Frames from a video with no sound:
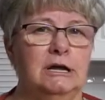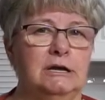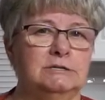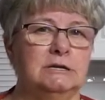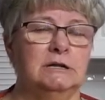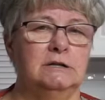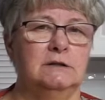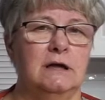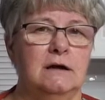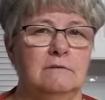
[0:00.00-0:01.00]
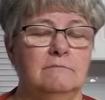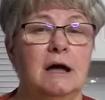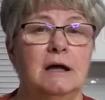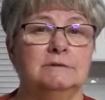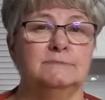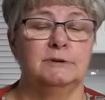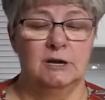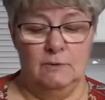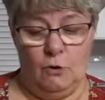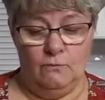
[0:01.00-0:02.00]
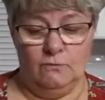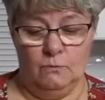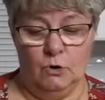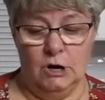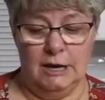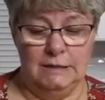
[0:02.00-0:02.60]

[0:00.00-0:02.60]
until um, my husband came home from work,